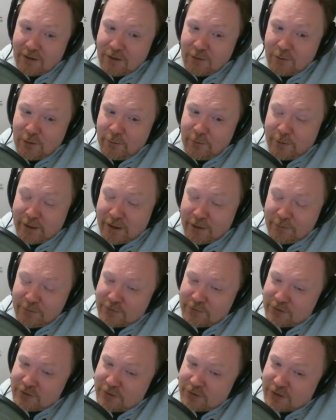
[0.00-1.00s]
we
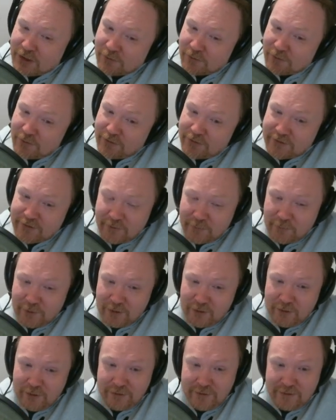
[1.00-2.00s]
become generalists and we
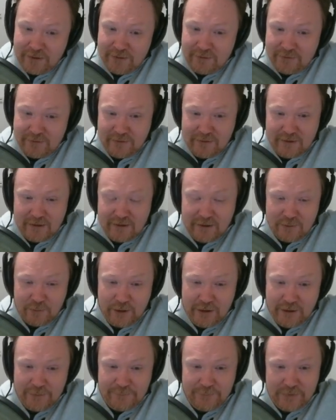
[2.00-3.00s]
learn things the hard
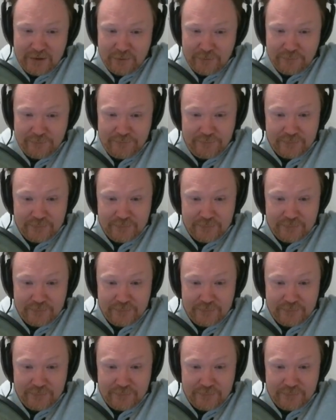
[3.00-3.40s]
way. Now,